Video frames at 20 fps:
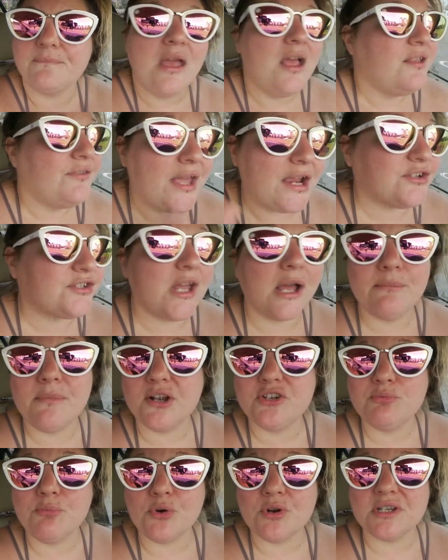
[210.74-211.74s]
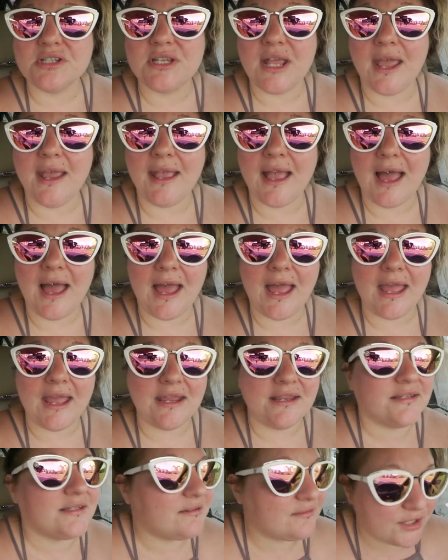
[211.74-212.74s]
There's not much more to say,
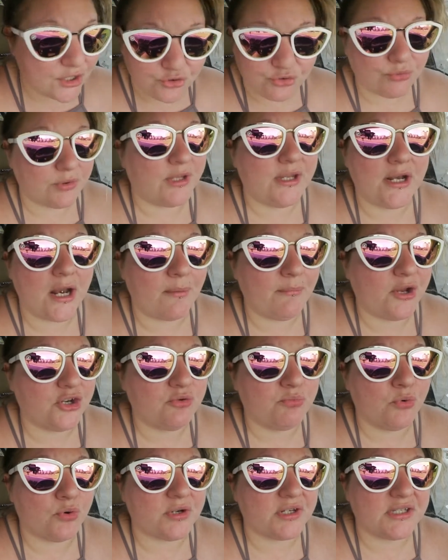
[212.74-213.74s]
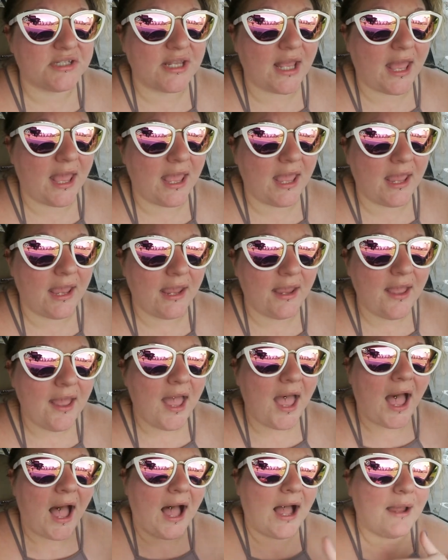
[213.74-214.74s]
guys. There's really not much more to say.
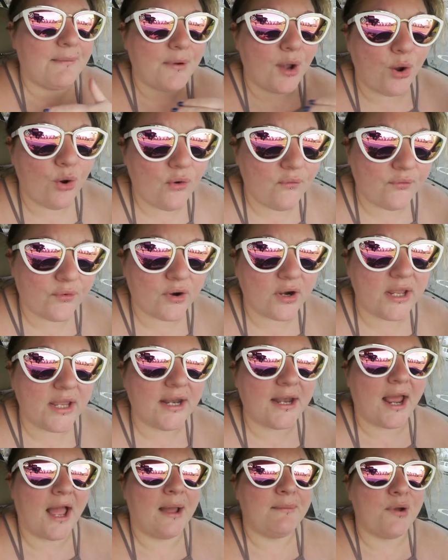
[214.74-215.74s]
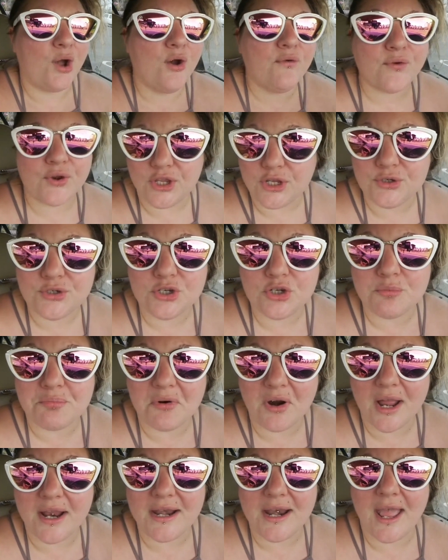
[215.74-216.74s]
I'm over it. I'm over YouTube
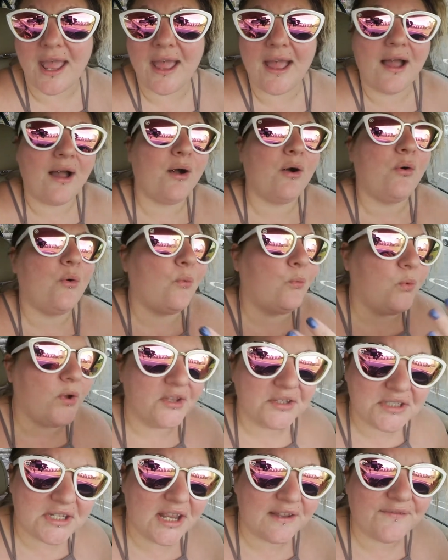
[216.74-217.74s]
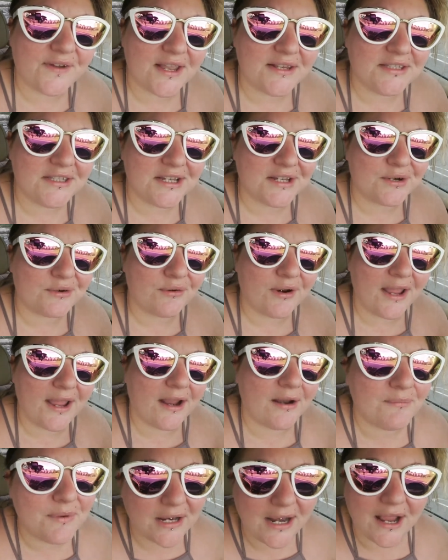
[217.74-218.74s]
right now. We'll see if I stick
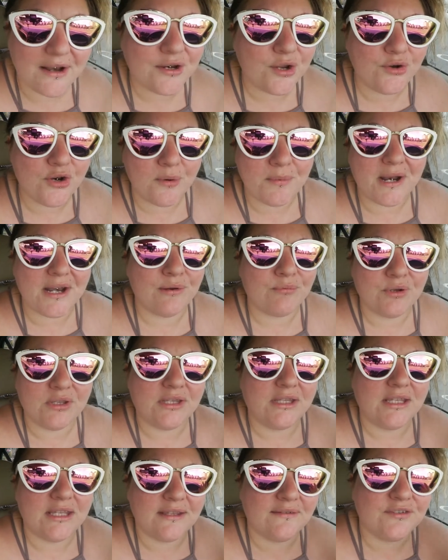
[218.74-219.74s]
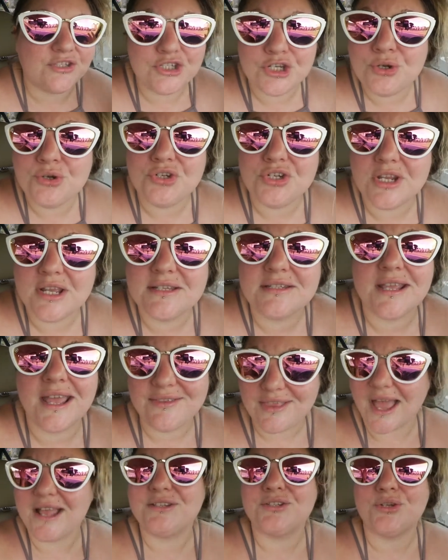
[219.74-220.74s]
around. I mean, I know nobody really gives two shits, and
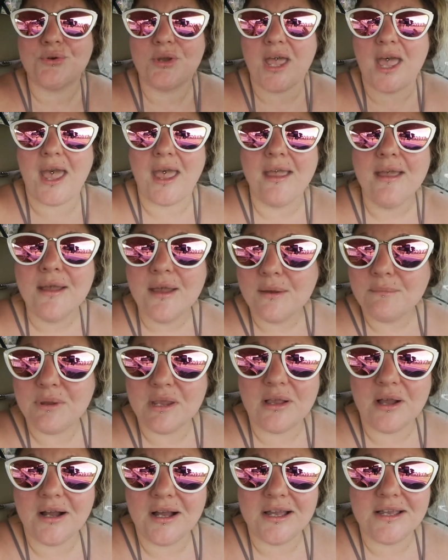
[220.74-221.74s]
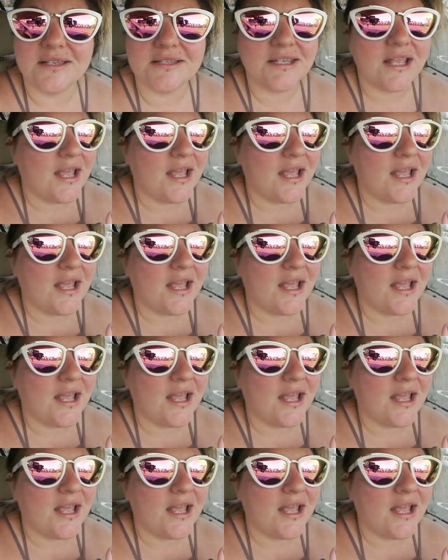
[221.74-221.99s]
that's okay because